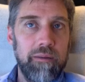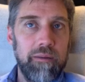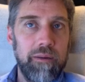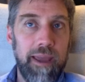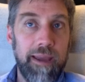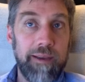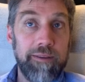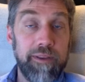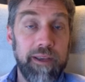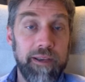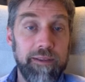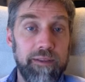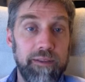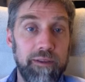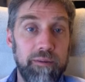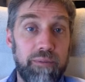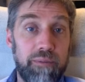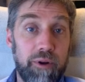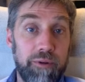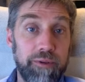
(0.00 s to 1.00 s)
excess
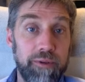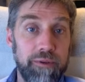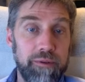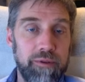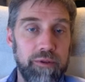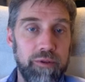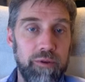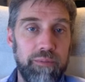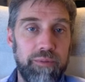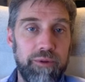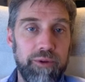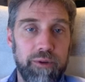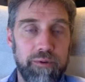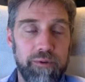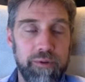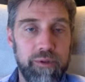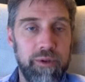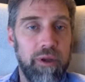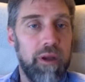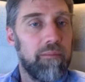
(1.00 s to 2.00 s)
in produce. You
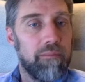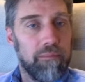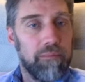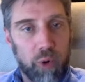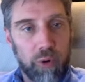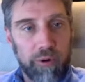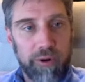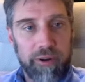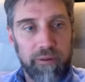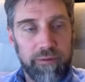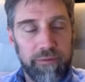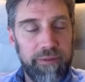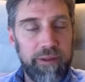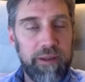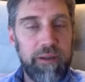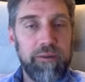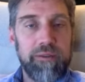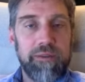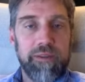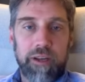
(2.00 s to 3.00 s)
produce more in your
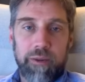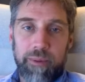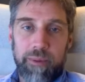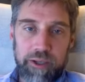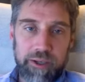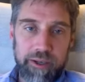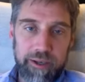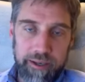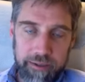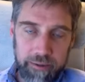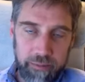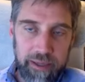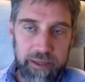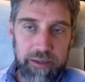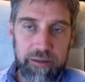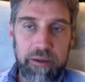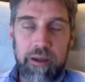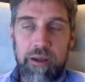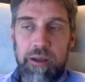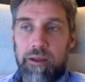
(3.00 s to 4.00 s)
fields than you actually need to
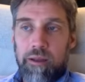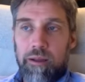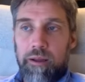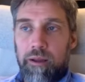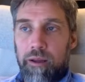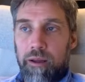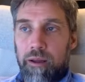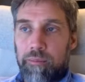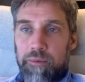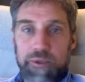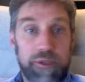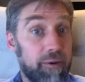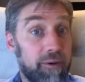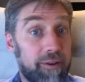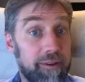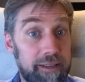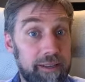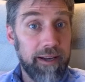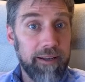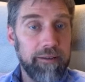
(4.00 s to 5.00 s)
eat. So you
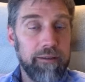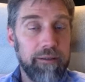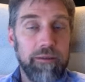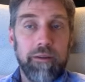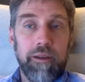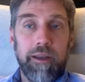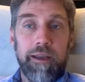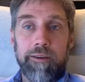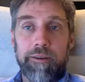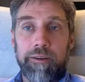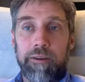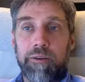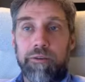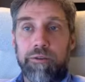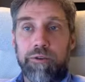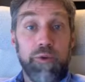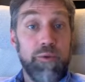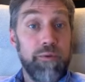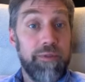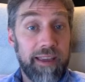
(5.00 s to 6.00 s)
can it, and you
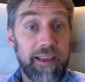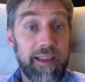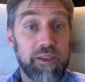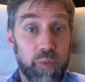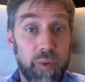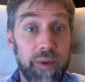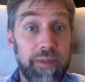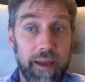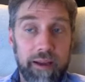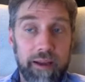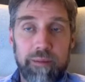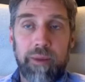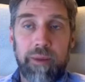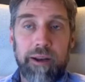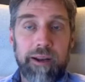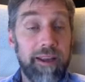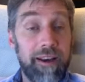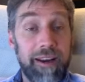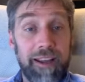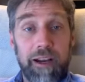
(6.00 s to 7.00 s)
can do things with that
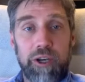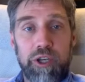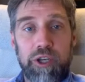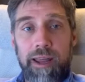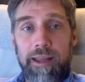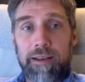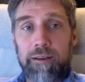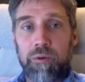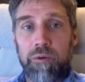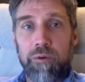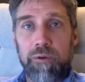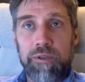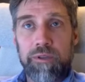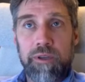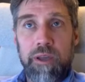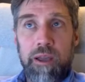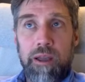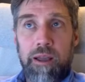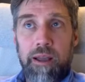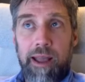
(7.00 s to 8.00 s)
money. And English
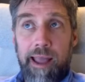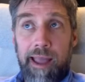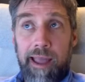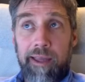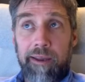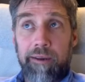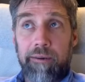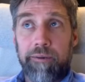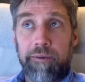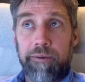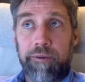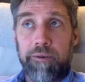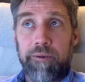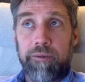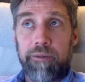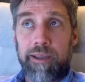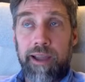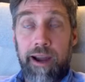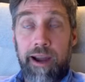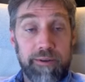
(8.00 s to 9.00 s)
landlords and
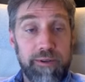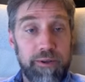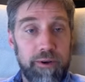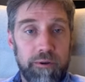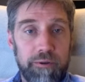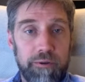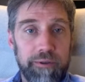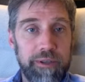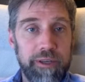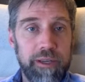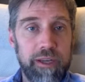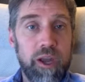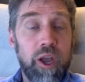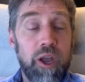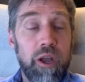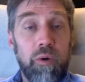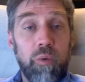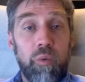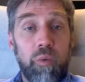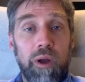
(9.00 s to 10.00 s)
the aristocracy
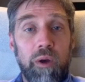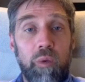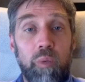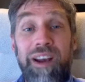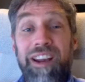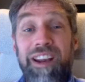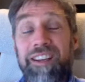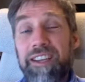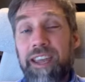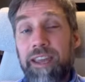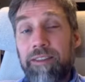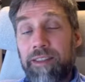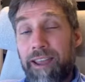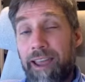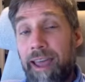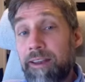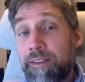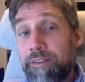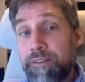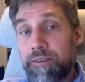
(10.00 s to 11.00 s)
were willing to get their
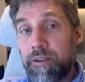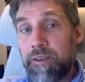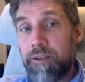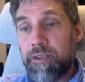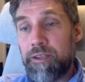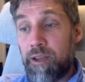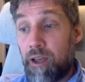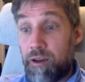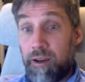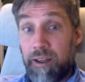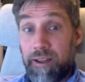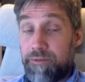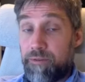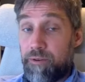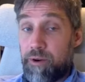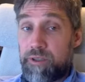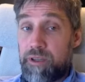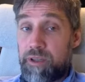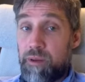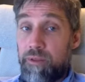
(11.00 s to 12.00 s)
hands dirty, unlike,
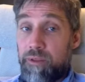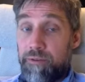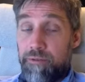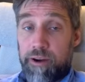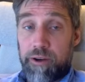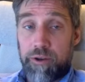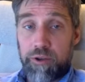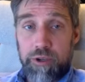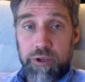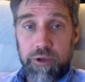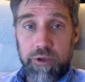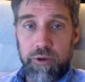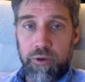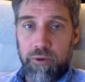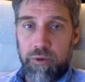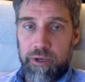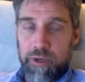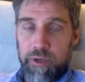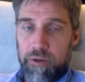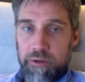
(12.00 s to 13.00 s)
for example, the French, who
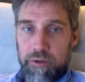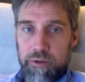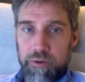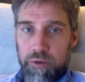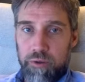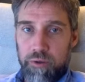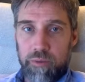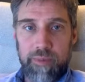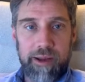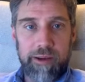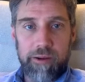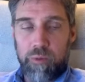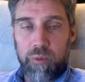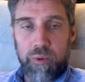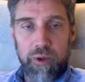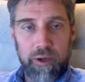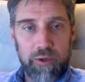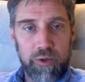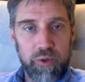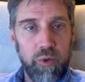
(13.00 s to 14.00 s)
didn't do manual
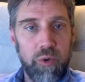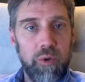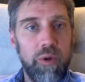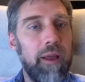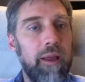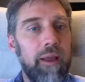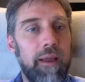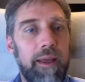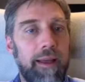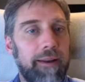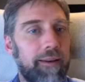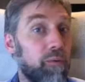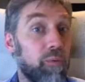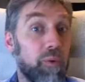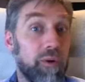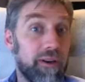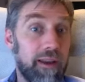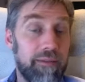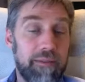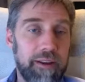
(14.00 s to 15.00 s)
work at all and didn't
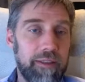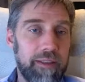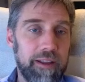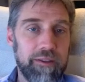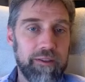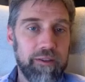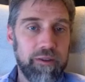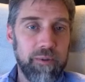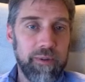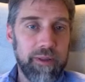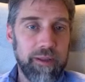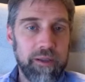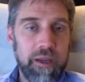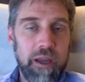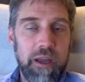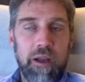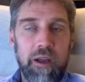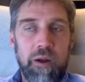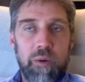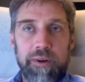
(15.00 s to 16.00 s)
want to have anything to do with it.
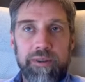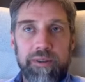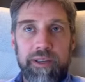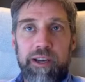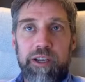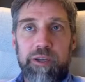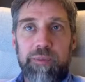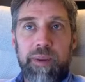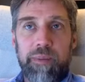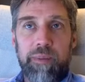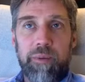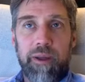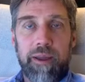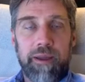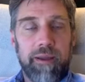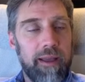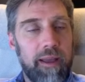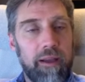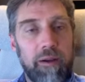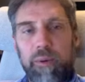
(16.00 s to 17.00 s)
Whereas English people were
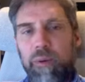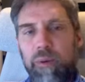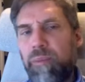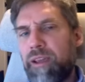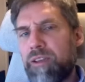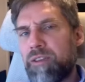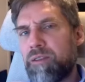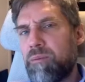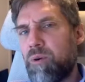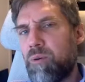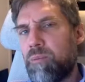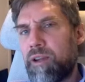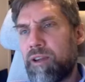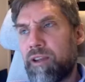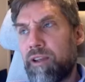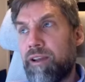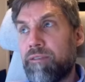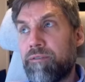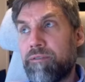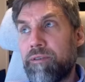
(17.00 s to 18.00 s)
like, how can we make some more
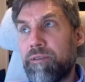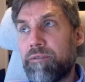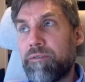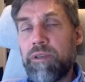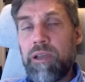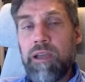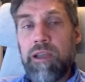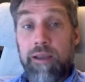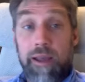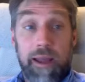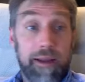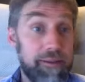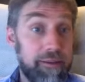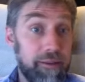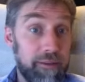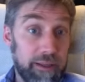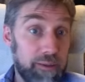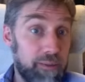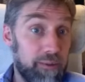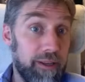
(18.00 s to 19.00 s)
money out of this? And
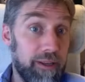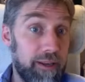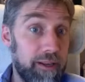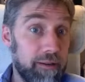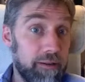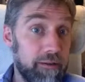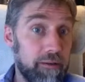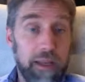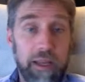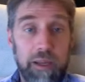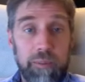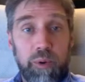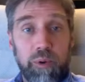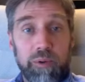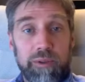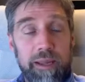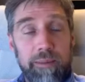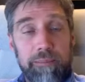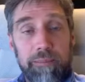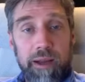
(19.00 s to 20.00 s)
so that's what they did. They
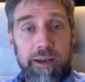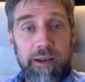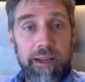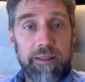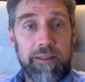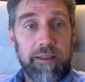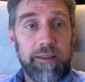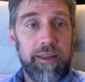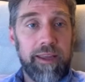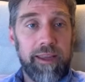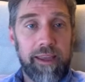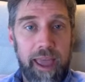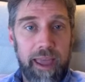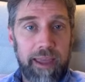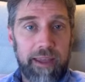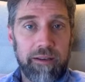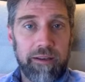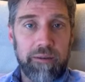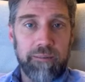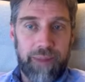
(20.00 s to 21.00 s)
put their money that they
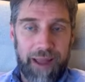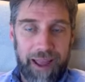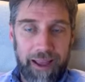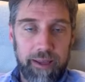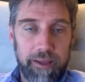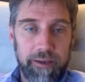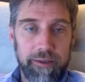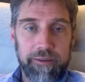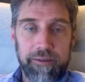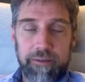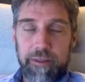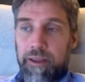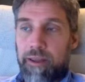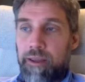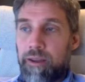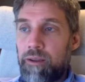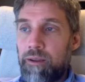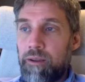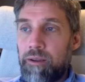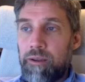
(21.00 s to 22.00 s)
gained back into
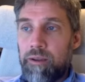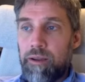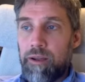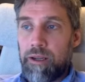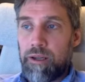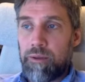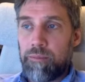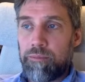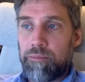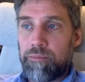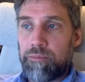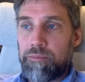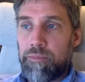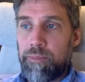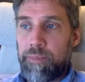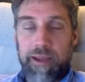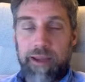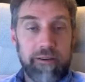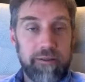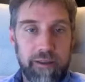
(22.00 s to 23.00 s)
their
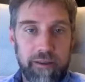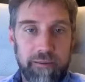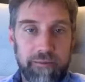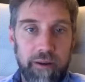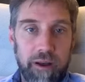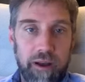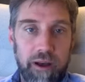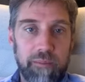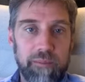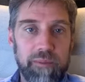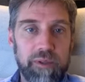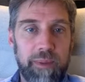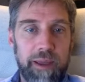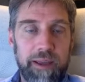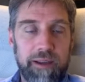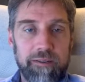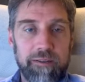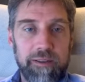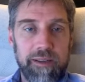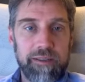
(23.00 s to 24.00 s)
farms,
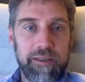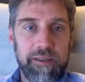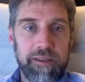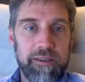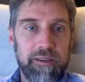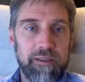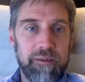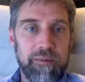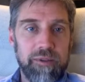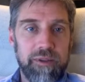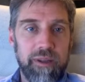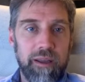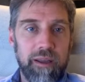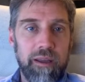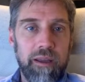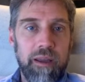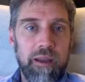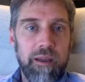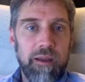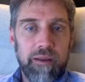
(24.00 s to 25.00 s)
back into their systems.
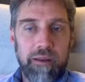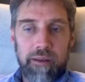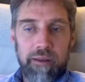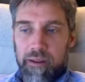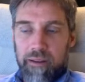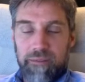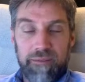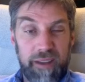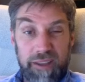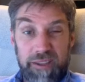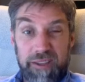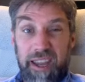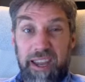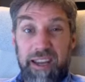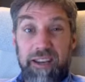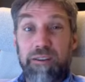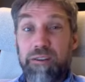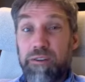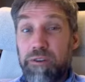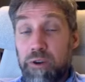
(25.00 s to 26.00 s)
They
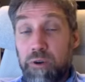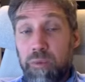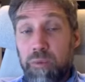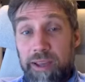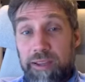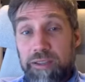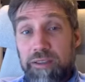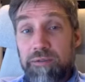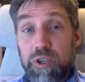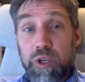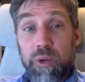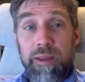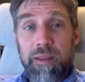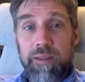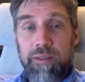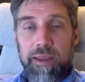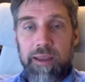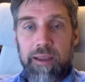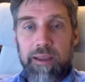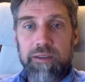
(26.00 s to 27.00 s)
investigated new ways of doing
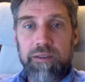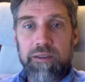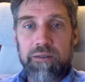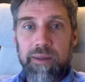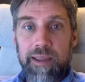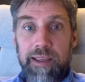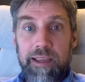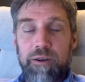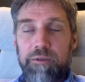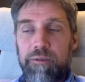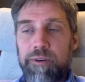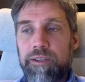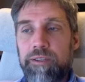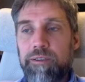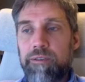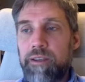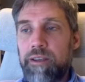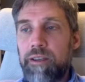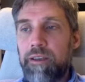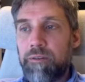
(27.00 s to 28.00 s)
things to
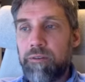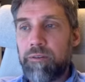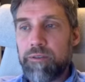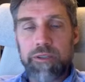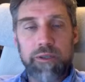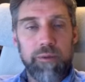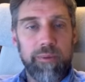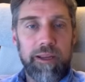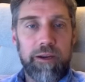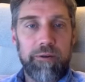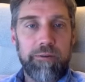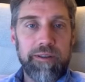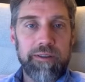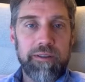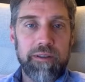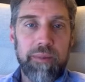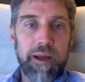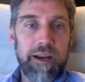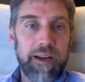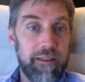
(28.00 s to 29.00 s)
increase the yields, to increase
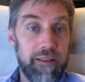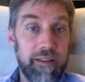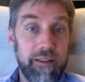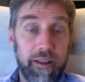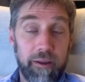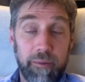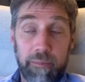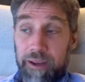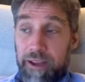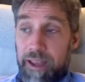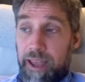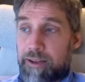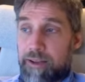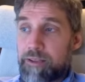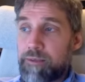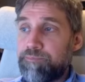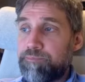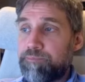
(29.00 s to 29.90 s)
the money that they would get.